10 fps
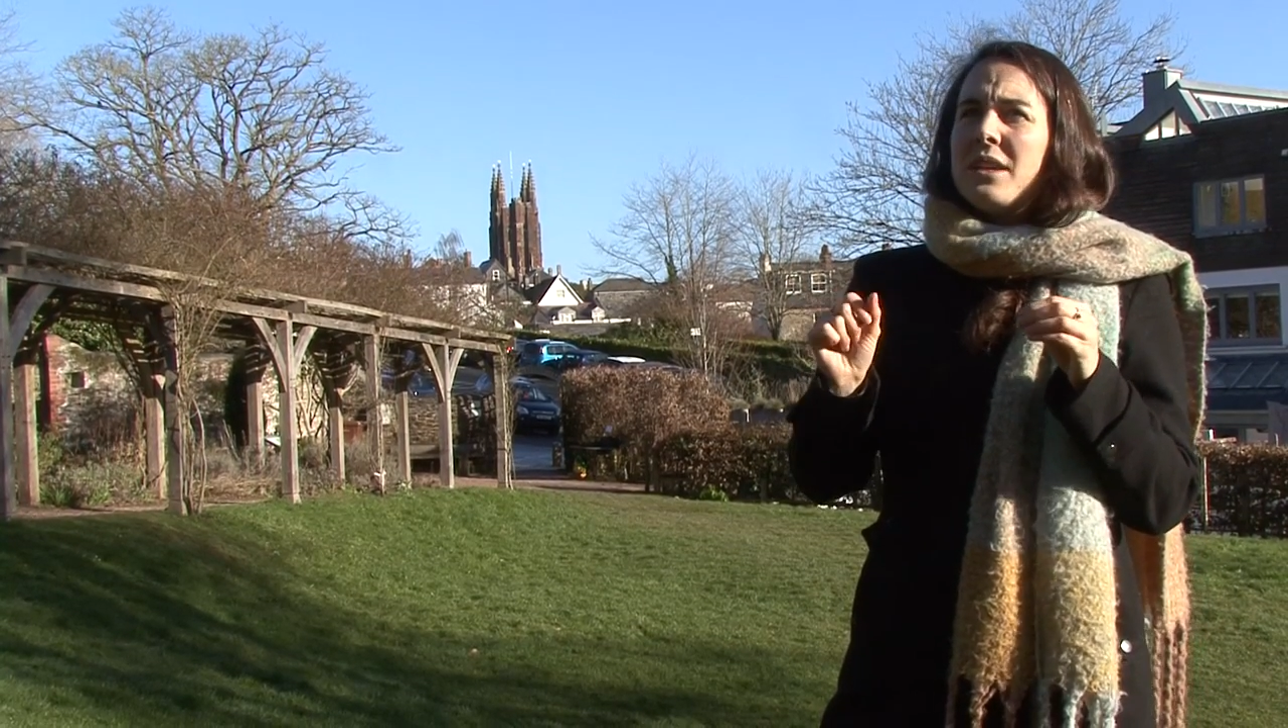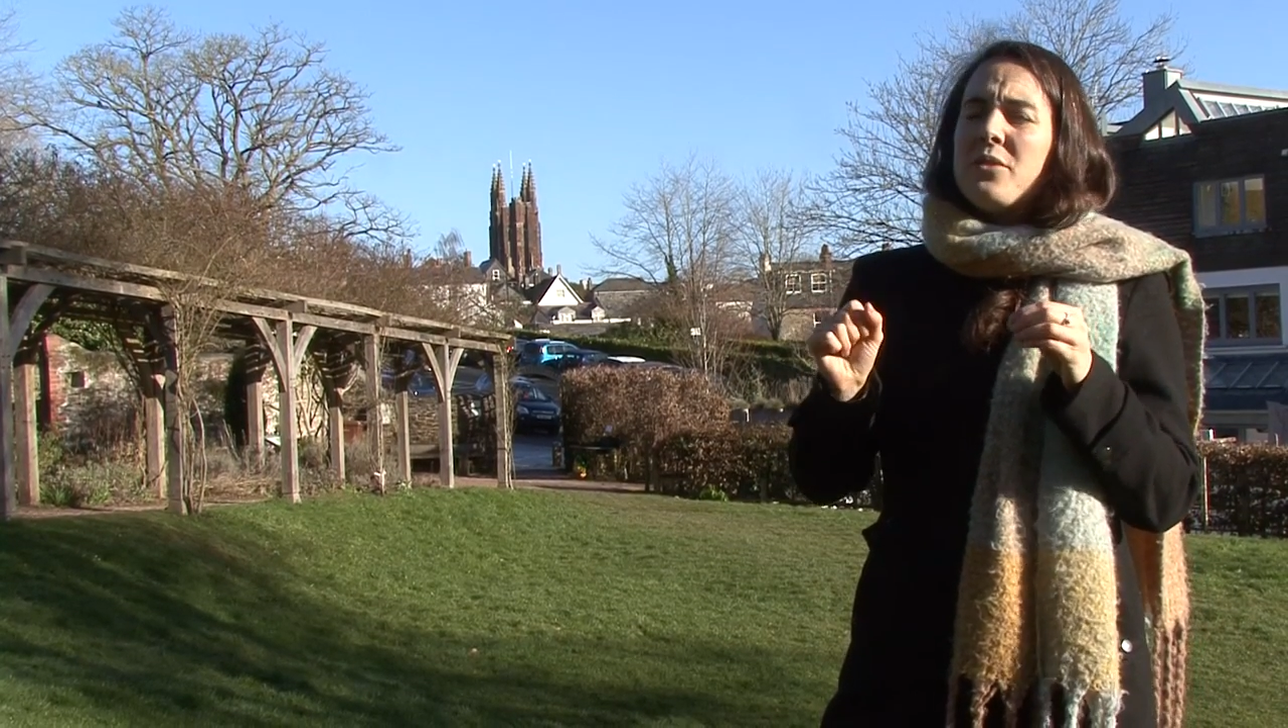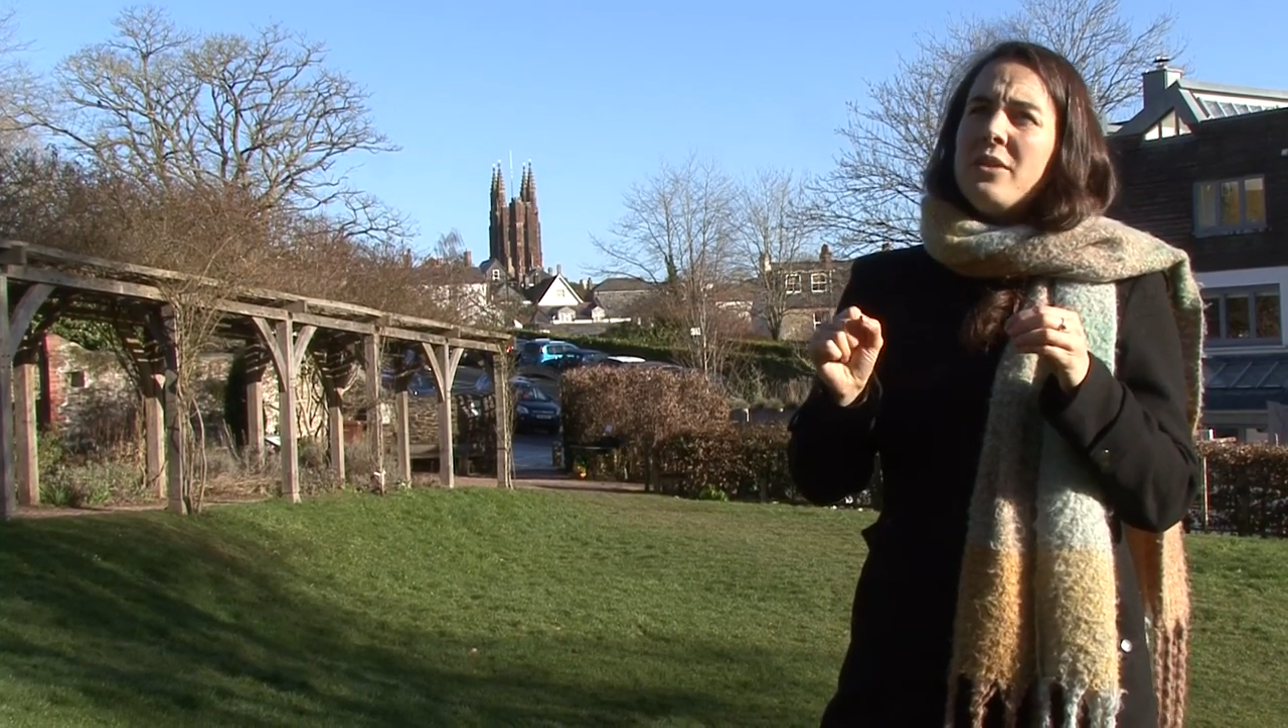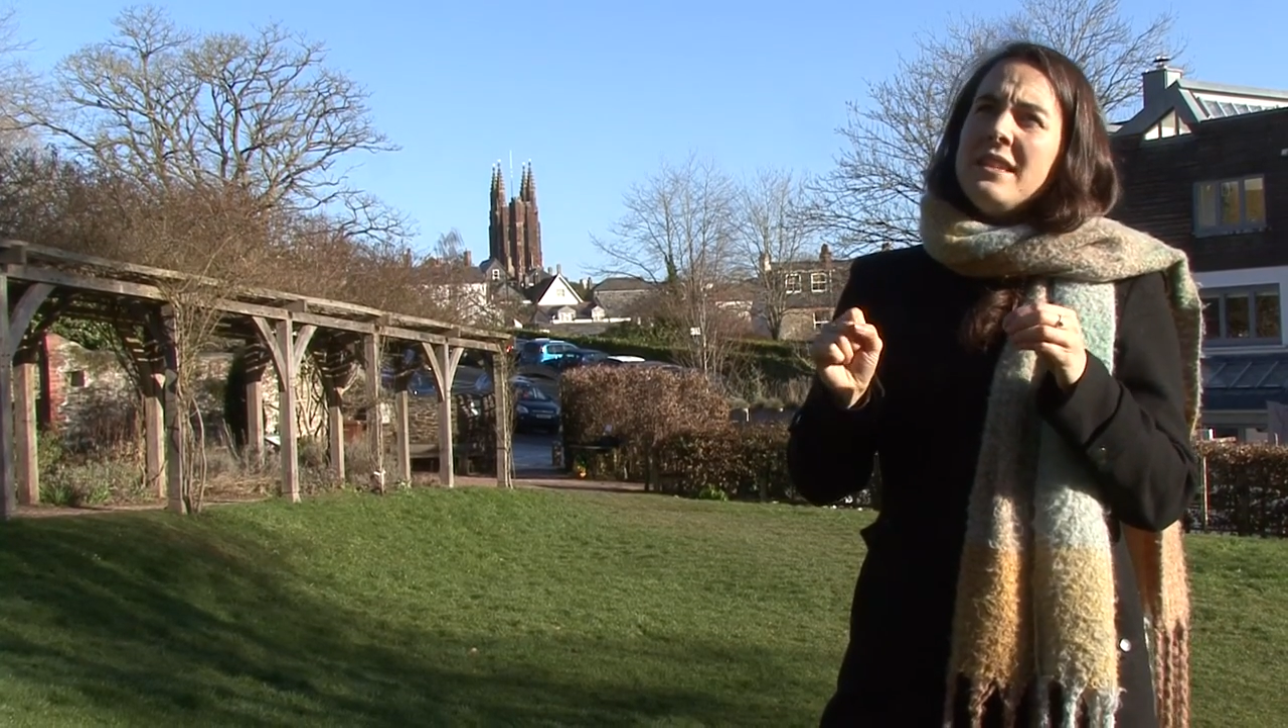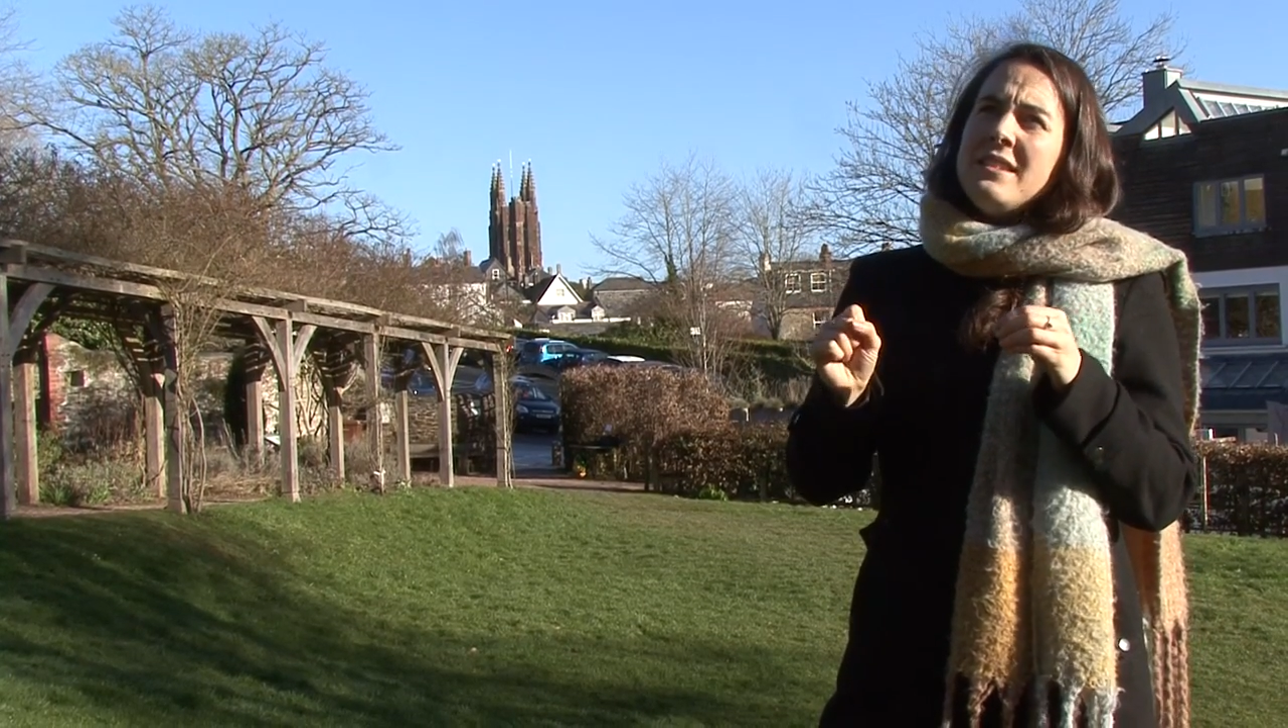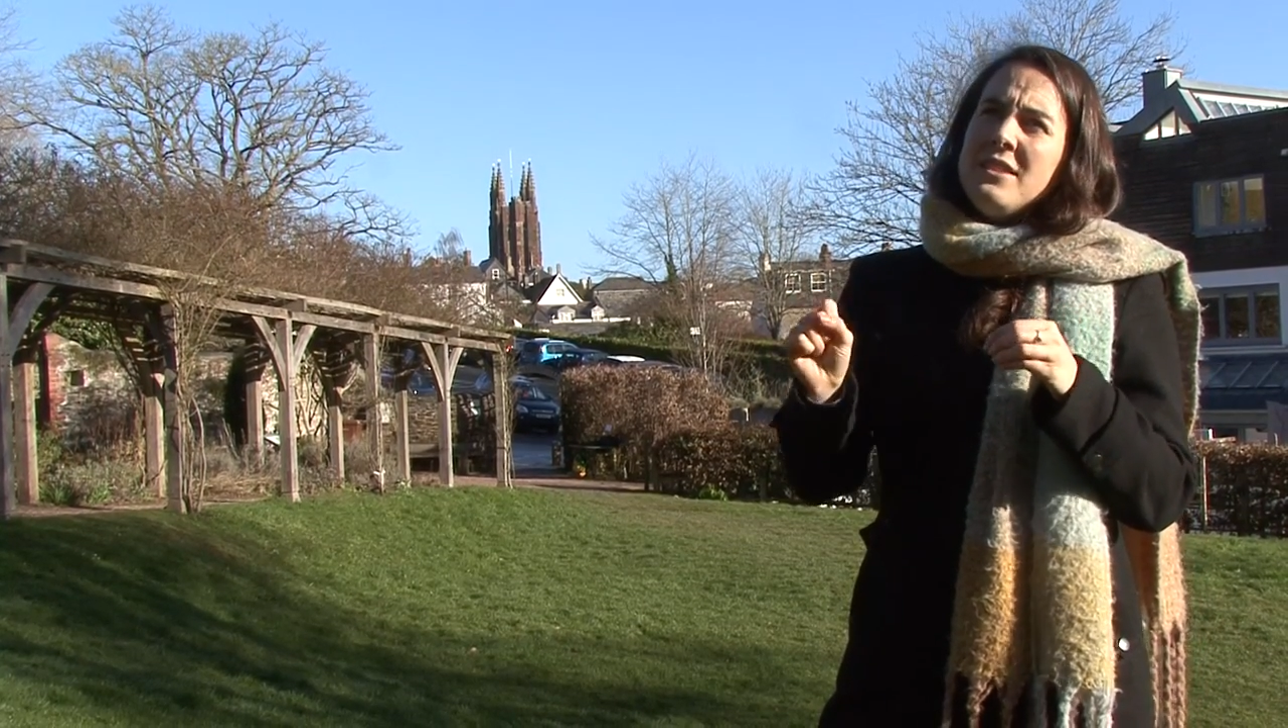increase